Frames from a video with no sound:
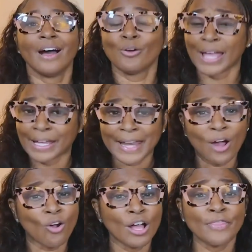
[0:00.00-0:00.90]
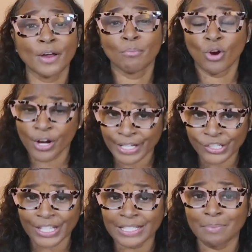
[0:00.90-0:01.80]
Okay, now on their
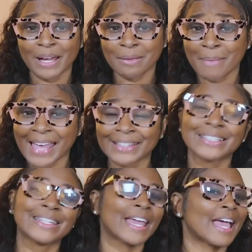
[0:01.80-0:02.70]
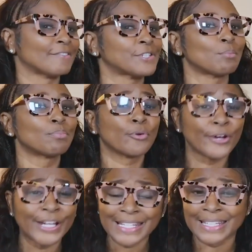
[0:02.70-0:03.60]
mortgages, Money Magnets, they have some
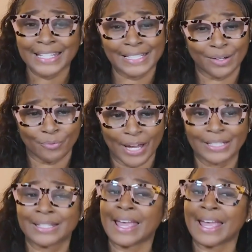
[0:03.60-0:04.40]
pretty decent rates.